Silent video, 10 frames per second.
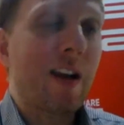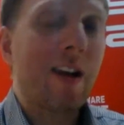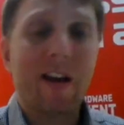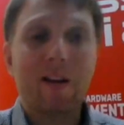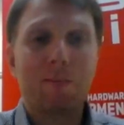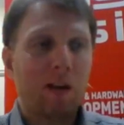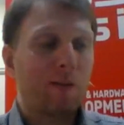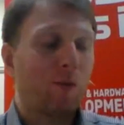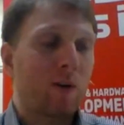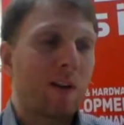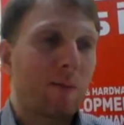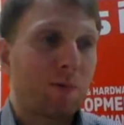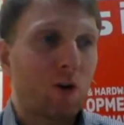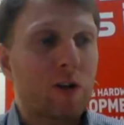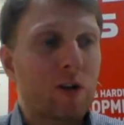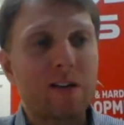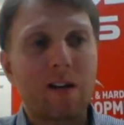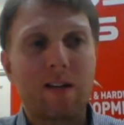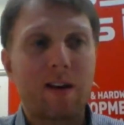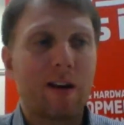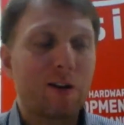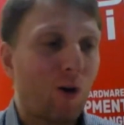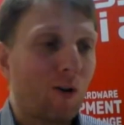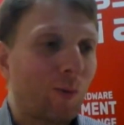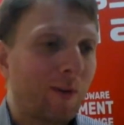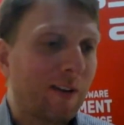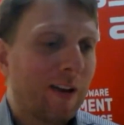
I applied for another project, and then I talked with the